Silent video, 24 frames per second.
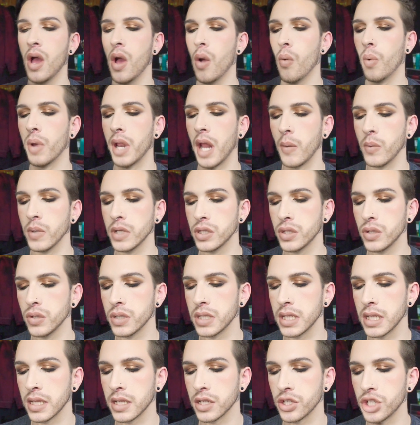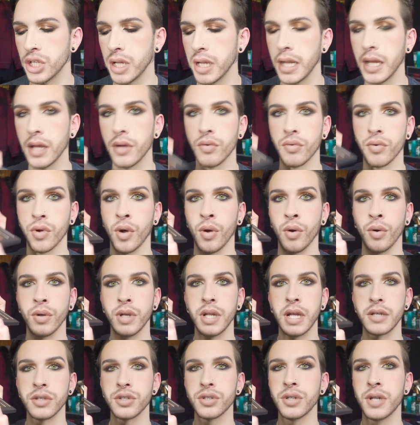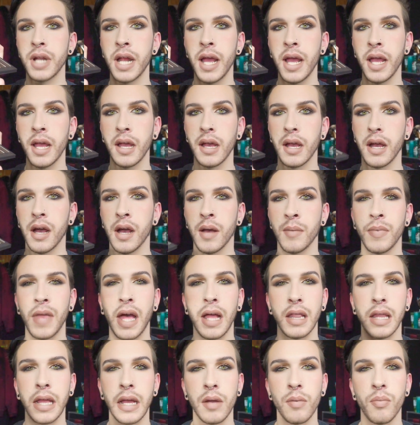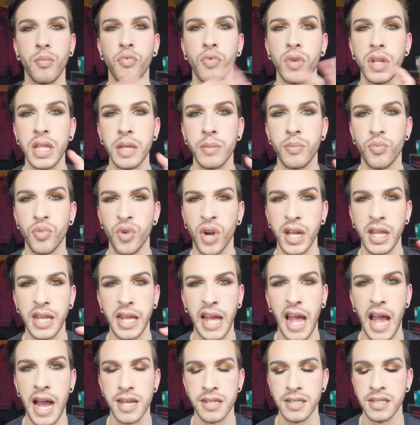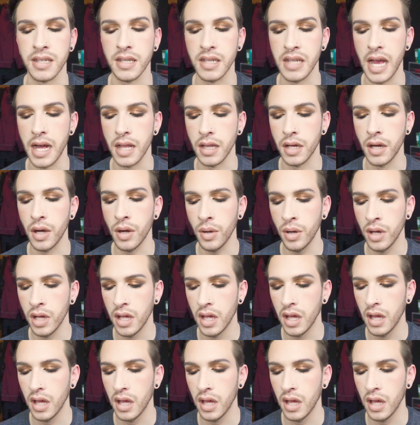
When I was using the shade Erode yesterday, that like really bright like acid yellow,